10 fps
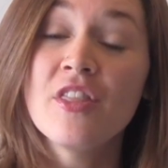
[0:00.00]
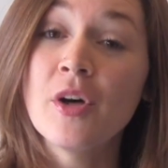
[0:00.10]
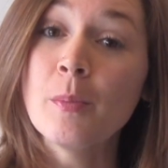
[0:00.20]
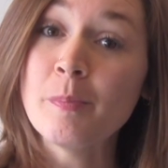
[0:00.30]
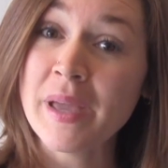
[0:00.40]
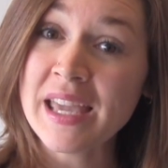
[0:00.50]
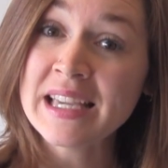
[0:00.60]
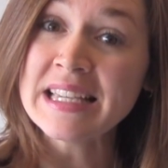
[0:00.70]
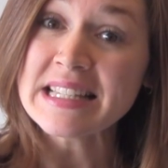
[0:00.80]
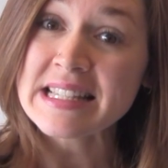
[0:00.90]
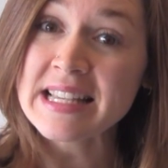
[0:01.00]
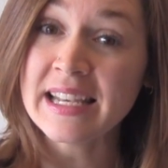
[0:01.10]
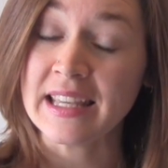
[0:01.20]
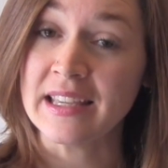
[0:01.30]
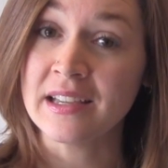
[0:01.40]
The big
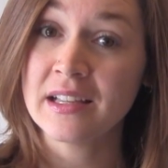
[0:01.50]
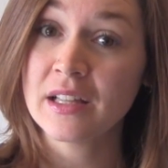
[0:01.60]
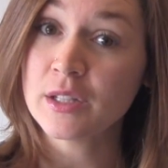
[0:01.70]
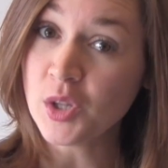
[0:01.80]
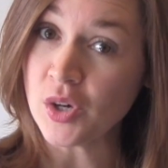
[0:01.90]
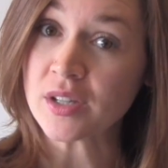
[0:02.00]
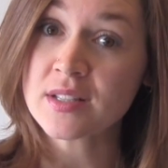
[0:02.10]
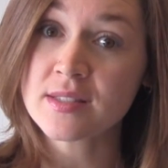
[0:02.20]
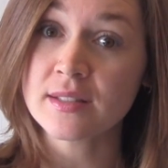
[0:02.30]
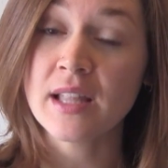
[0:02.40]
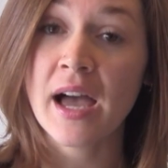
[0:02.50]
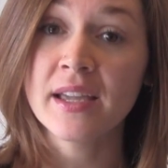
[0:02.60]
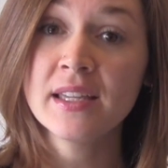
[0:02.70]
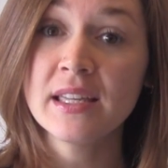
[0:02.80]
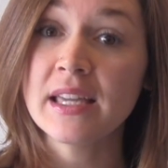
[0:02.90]
city looks
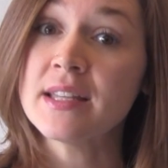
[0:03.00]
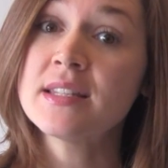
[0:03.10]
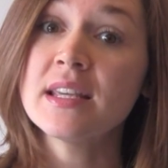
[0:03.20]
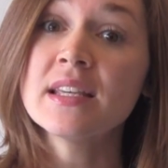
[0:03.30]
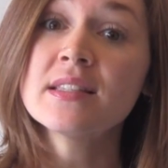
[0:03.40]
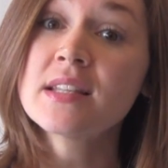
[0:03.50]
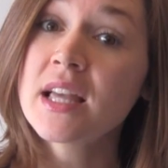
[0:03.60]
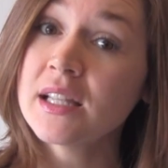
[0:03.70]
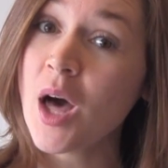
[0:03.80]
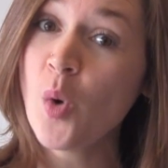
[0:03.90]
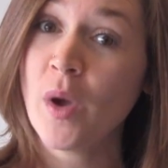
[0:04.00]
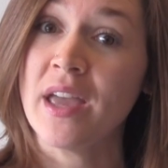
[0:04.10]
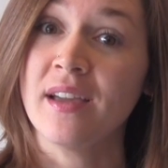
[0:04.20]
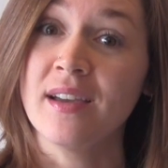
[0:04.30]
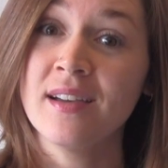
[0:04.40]
like it is
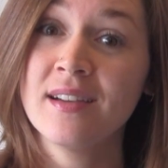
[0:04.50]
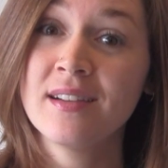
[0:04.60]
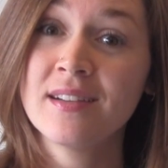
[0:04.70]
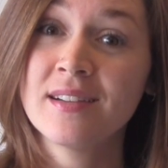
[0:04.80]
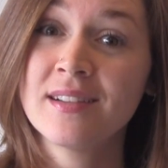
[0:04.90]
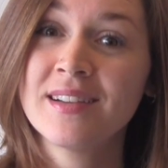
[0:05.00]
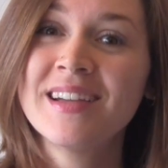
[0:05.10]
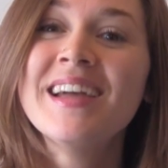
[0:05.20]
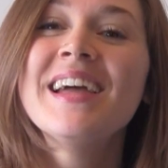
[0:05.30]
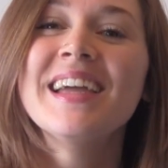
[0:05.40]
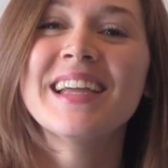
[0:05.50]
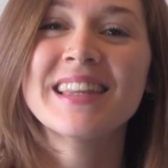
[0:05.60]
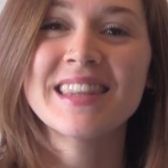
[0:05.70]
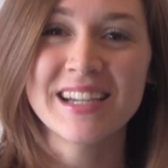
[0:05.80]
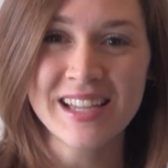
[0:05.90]
glowing.
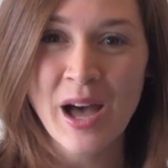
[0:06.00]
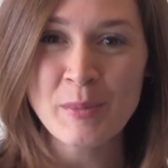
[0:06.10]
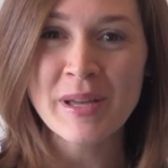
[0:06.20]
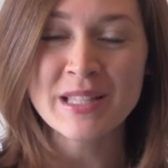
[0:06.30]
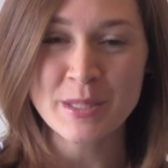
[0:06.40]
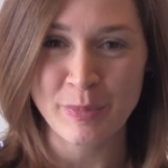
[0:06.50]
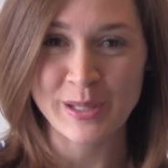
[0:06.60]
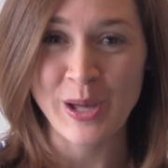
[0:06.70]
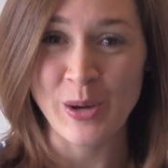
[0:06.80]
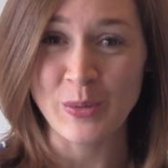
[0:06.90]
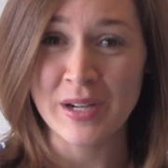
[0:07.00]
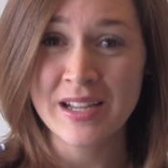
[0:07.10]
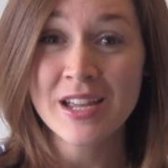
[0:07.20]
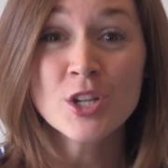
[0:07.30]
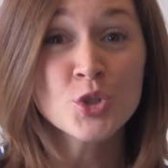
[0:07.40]
In the comments below,
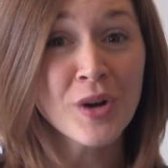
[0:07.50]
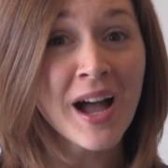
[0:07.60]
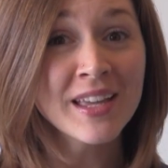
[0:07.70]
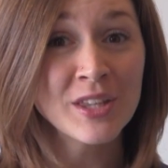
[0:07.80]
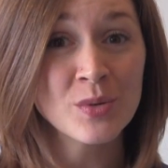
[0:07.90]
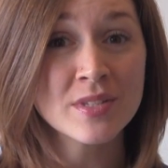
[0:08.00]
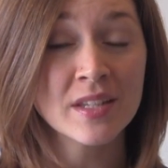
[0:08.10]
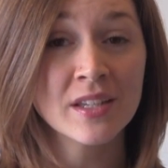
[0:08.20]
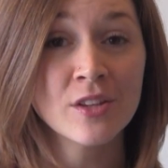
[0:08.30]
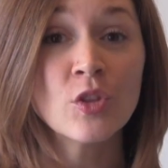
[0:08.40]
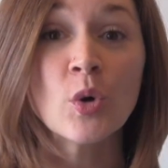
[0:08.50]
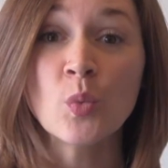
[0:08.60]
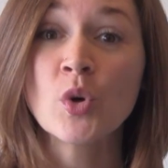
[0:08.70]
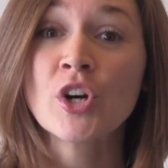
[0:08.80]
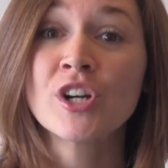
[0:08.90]
try using the
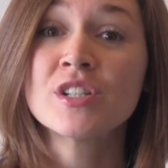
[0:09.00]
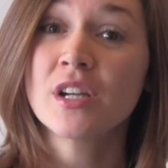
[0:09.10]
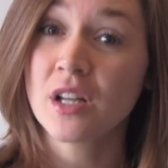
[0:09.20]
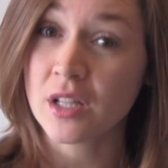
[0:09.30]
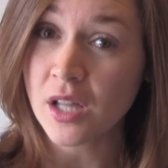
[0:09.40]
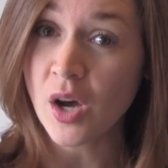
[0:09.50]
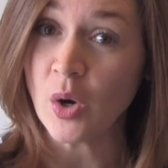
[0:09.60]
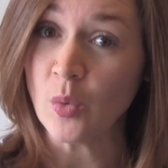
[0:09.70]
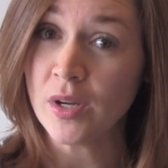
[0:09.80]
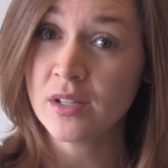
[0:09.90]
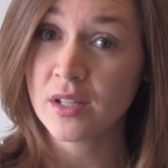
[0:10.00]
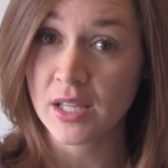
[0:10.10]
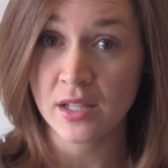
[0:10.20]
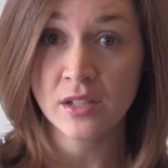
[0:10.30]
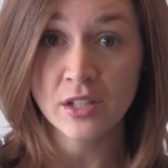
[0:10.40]
word glow
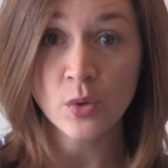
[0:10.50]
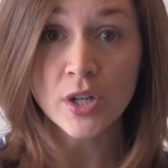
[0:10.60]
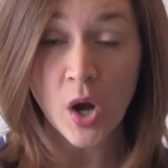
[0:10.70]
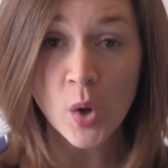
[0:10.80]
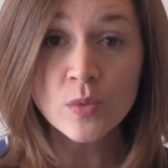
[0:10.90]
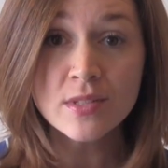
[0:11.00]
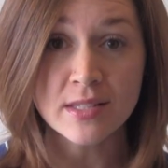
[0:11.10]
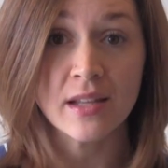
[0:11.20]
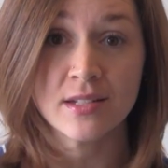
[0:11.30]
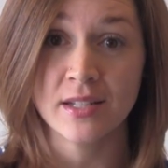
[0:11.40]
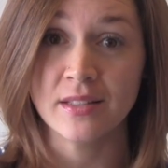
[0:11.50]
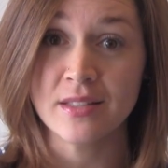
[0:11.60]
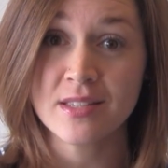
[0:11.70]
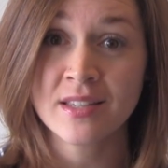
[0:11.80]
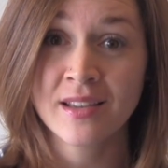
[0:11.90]
in your own
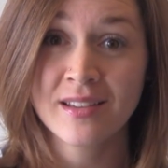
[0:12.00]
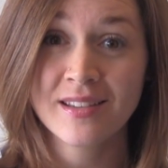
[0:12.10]
sentence.